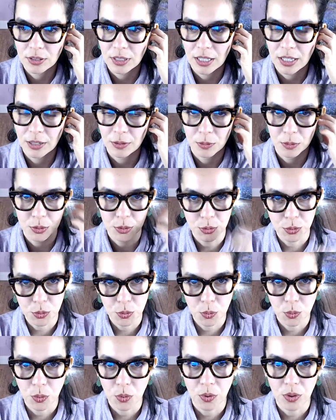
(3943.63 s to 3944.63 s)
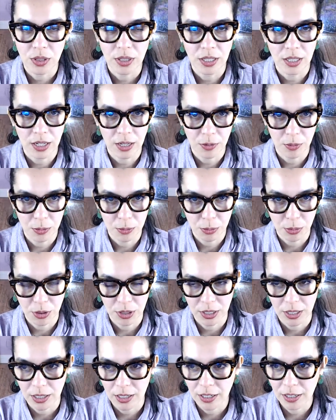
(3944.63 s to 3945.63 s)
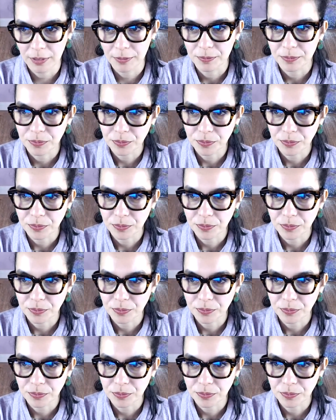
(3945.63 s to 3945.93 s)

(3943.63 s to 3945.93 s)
that it would cool and then I would bring it in.